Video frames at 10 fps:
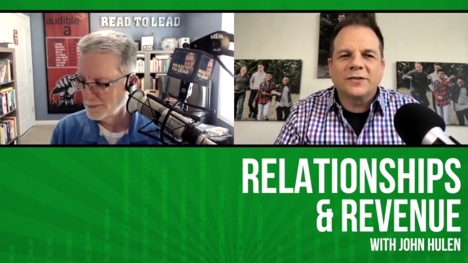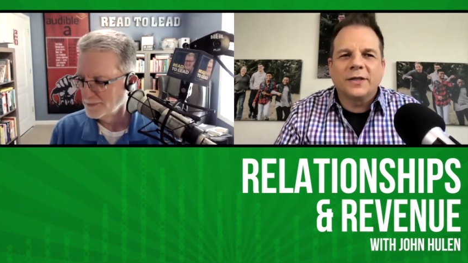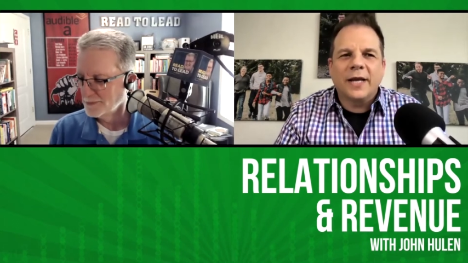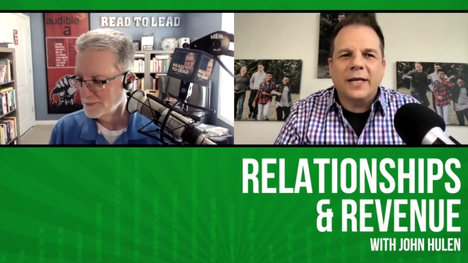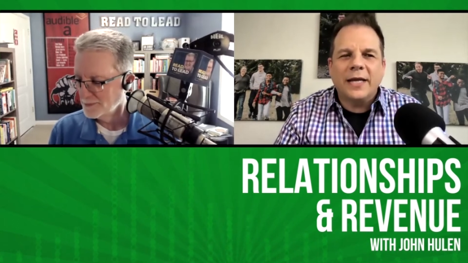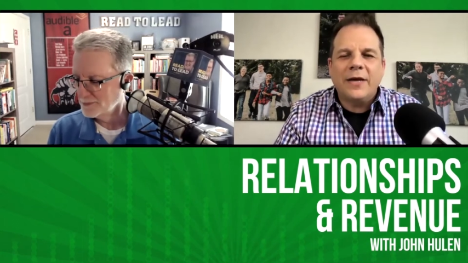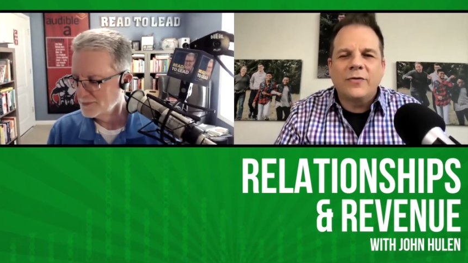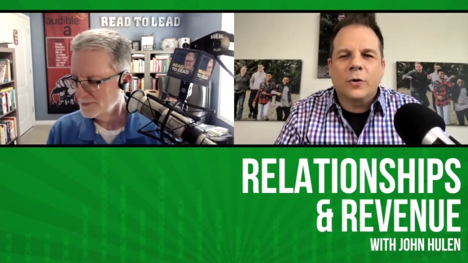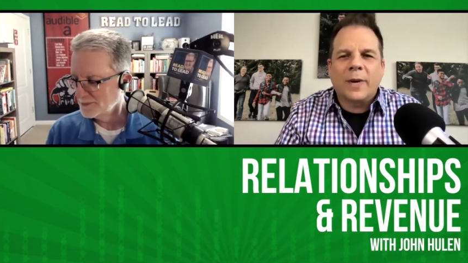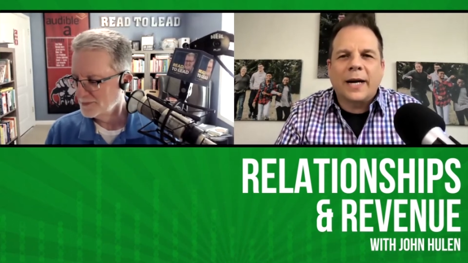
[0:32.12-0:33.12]
Speaker 1: today,
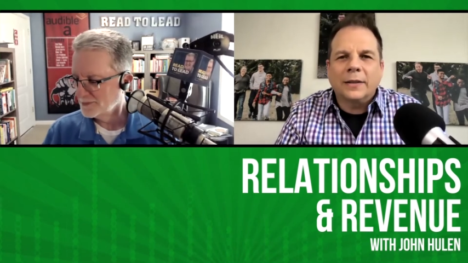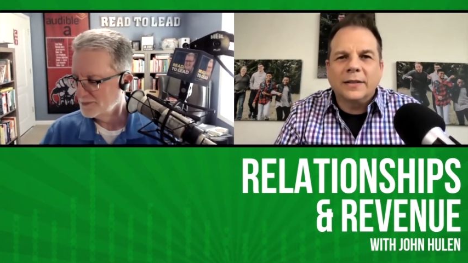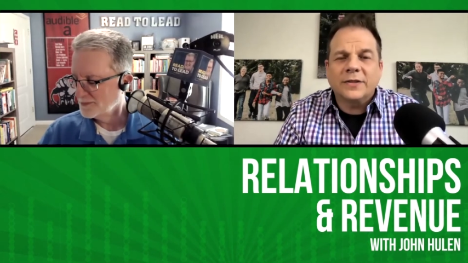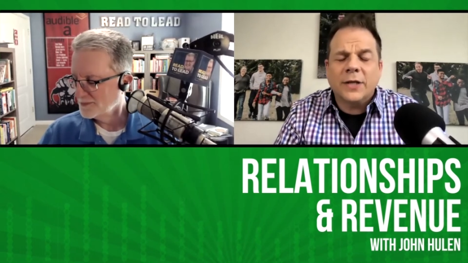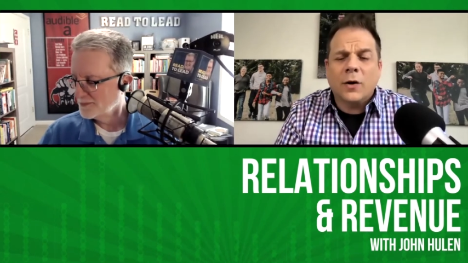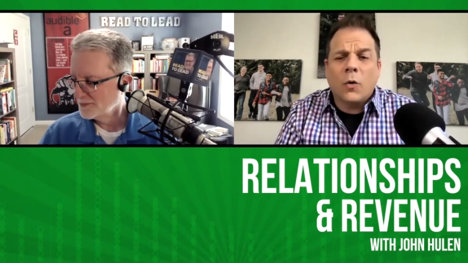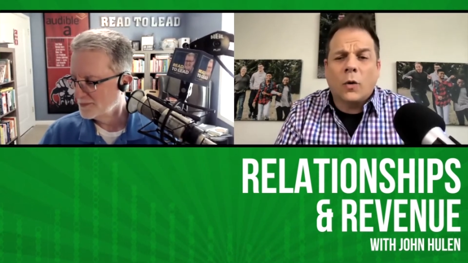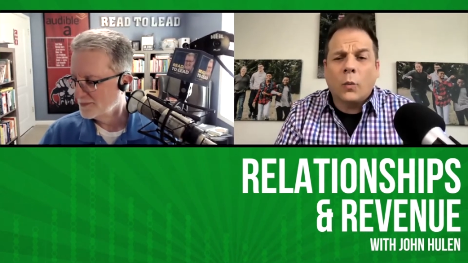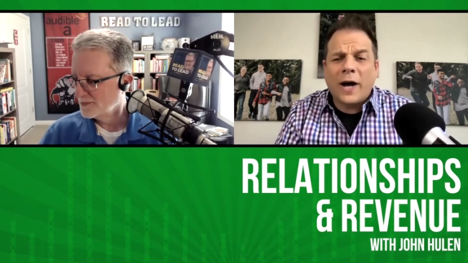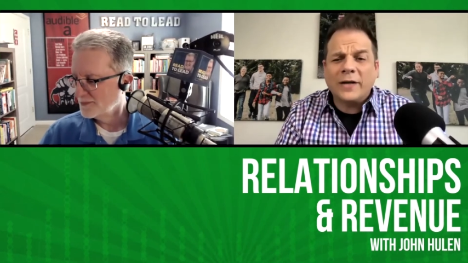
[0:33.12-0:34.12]
either by listening
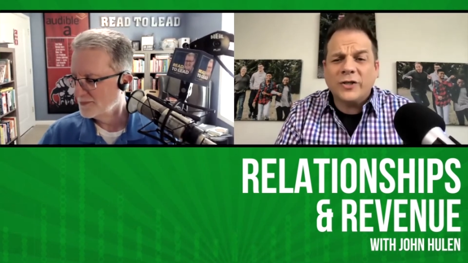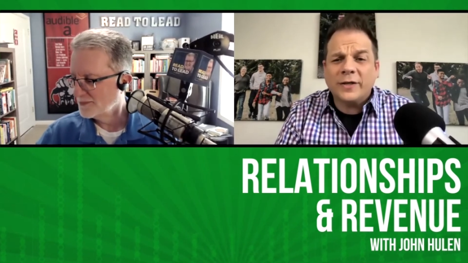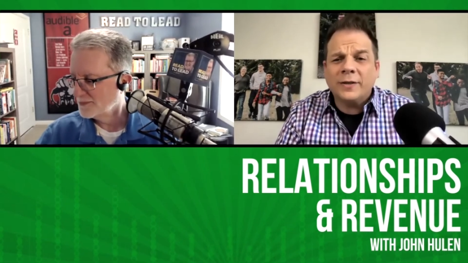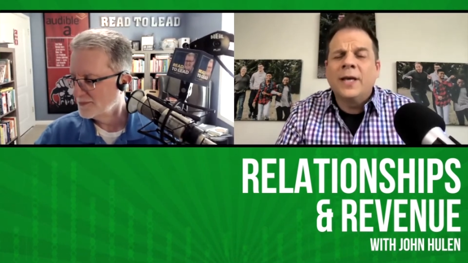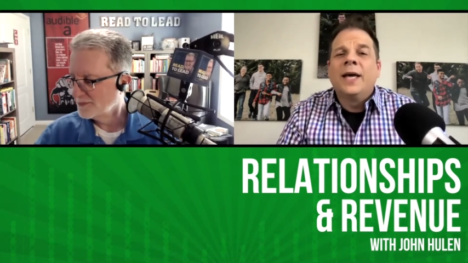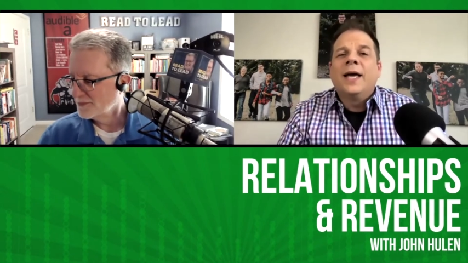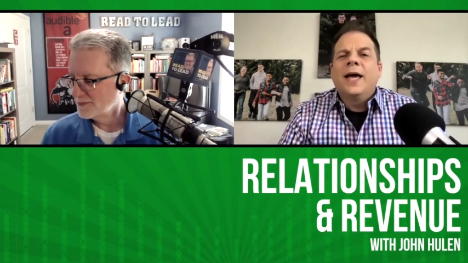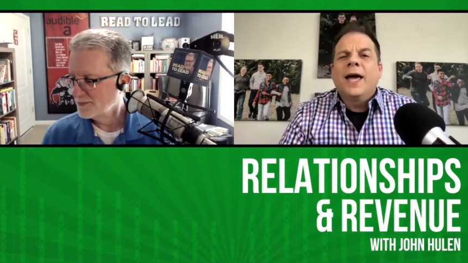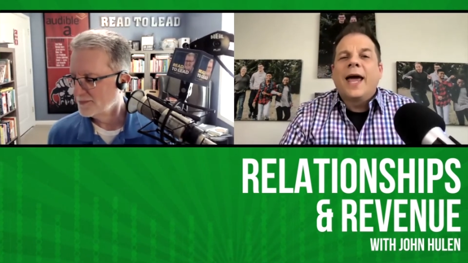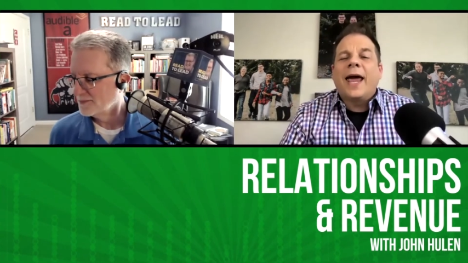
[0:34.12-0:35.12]
or watching.
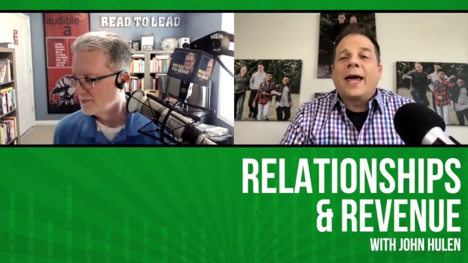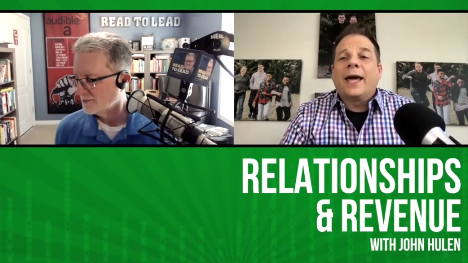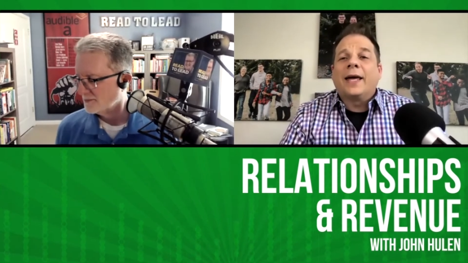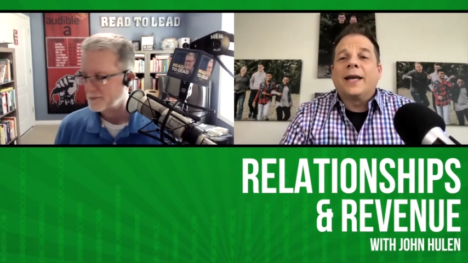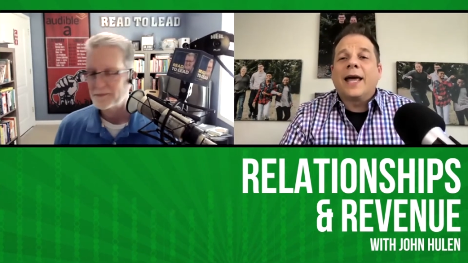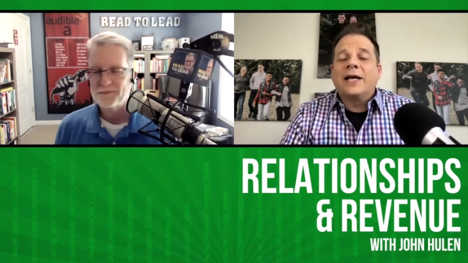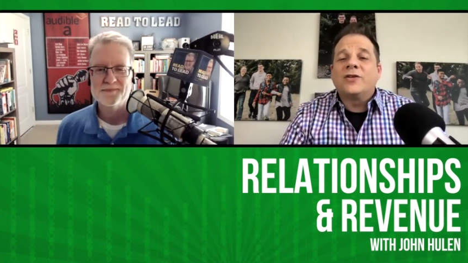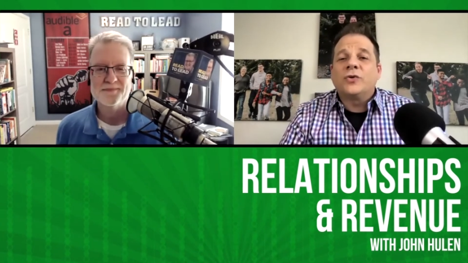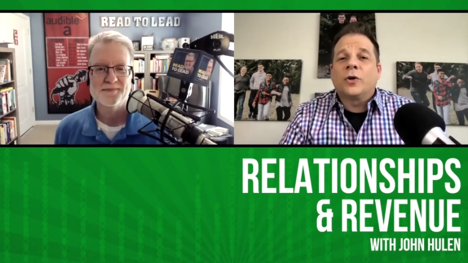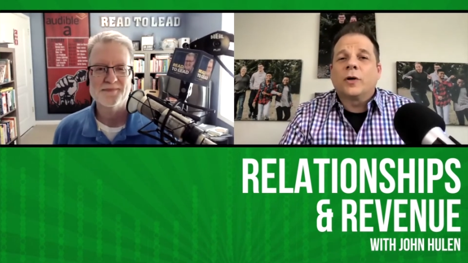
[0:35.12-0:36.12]
And
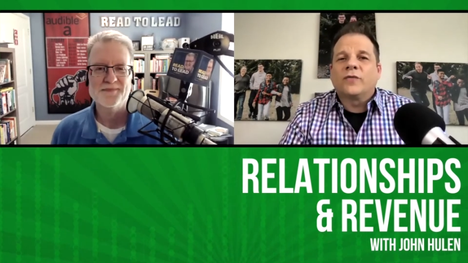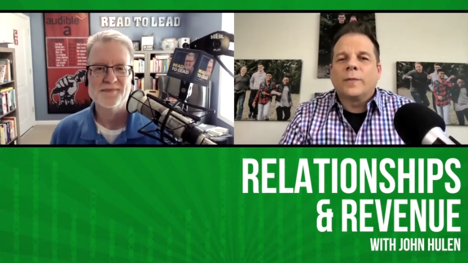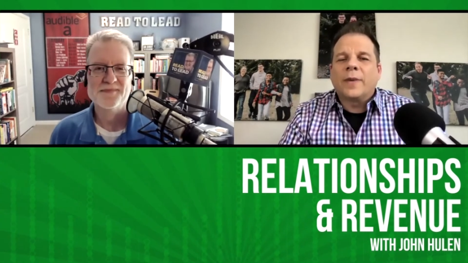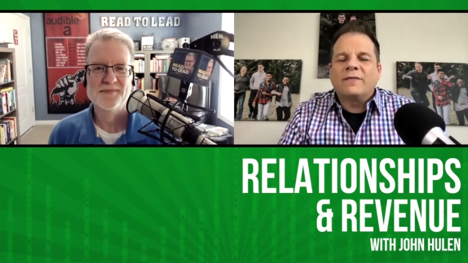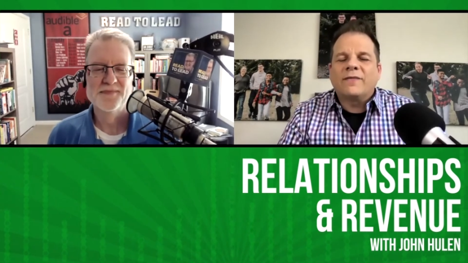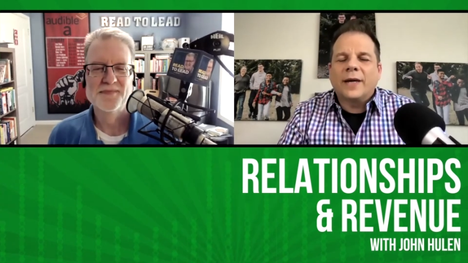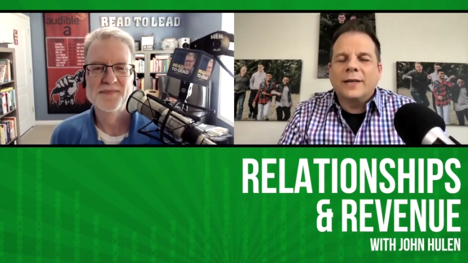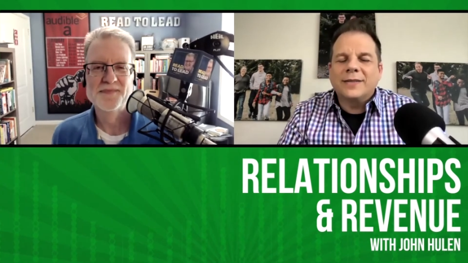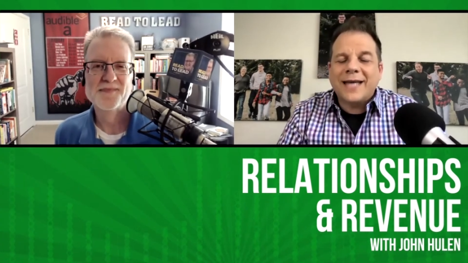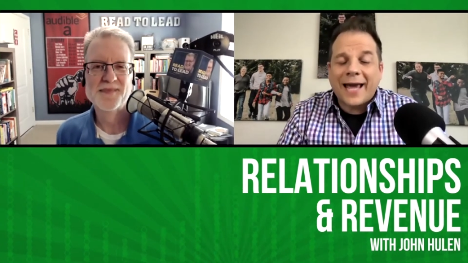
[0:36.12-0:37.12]
as you heard from that
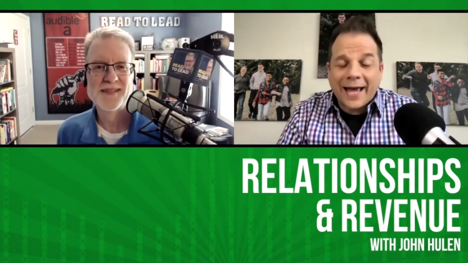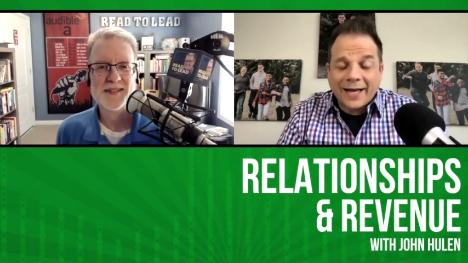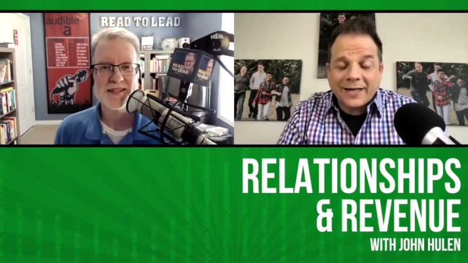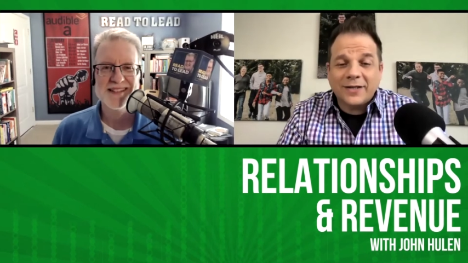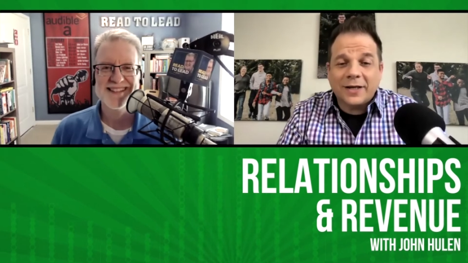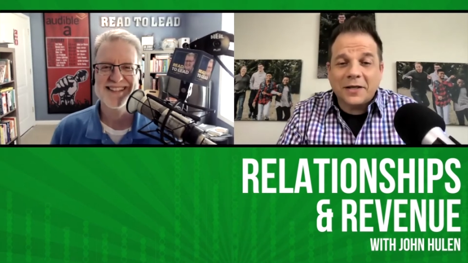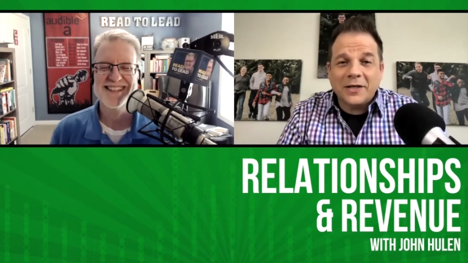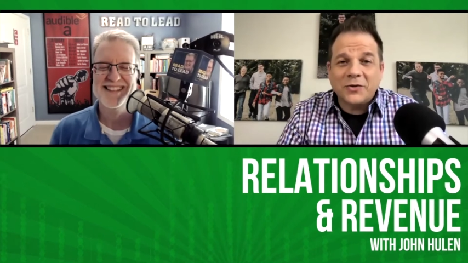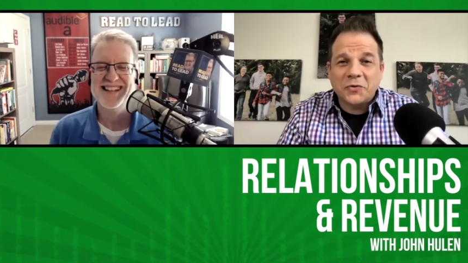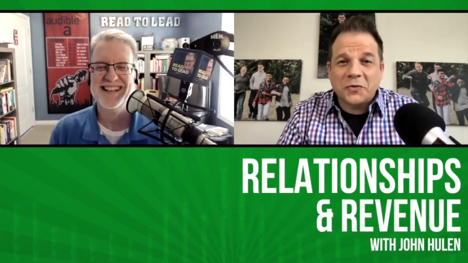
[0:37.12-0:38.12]
fantastic
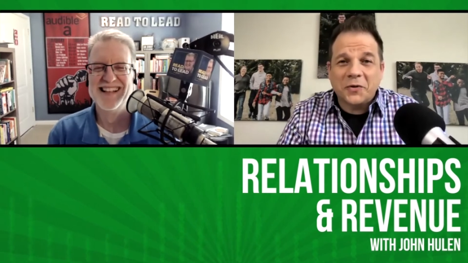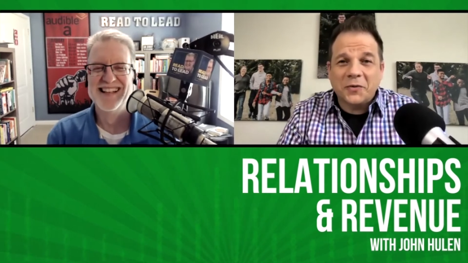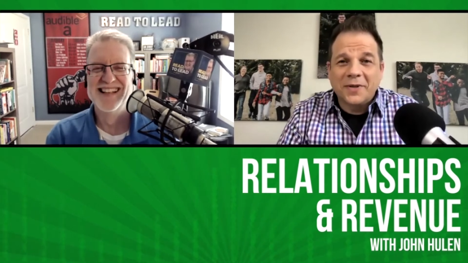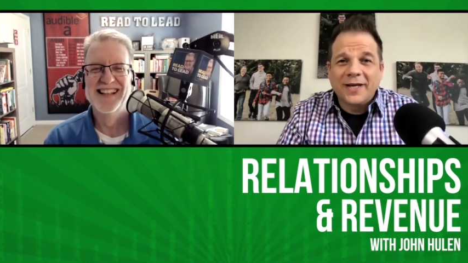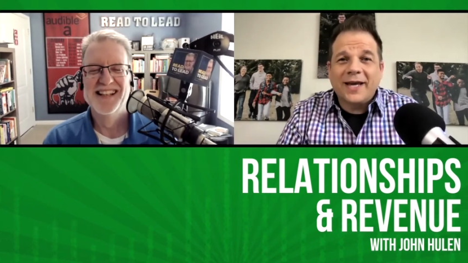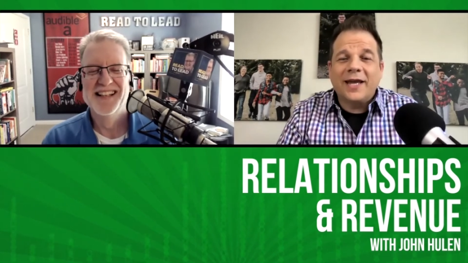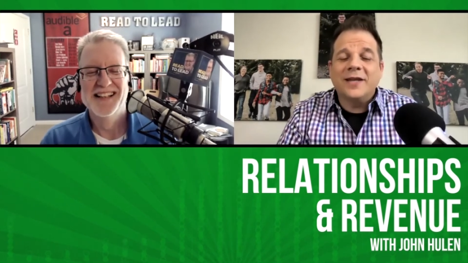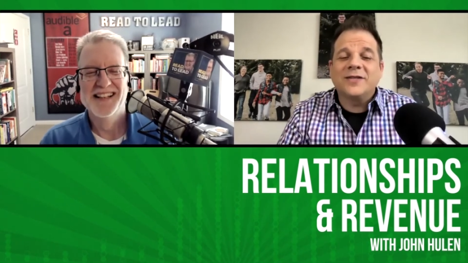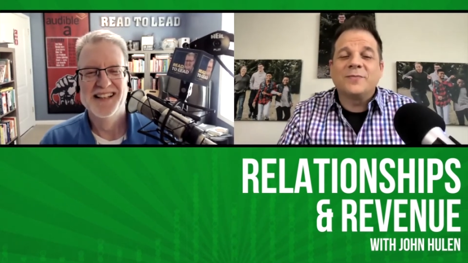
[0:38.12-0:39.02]
intro, it is